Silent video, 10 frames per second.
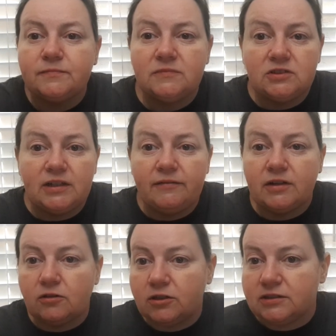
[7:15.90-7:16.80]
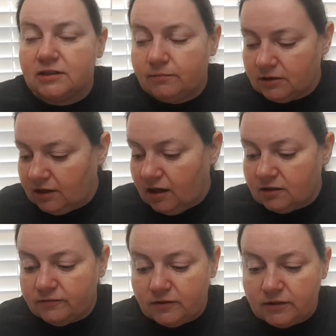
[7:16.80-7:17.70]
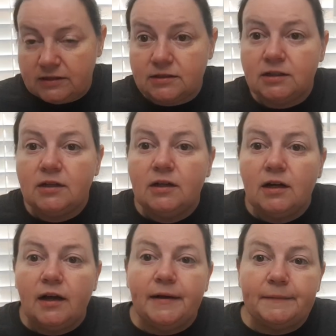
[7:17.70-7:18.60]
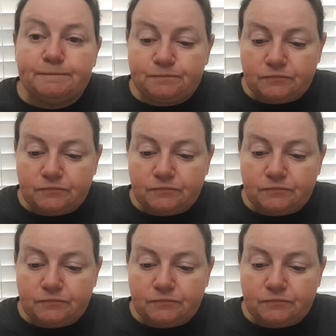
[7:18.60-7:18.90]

just having the hardest time with the autofocus. Um,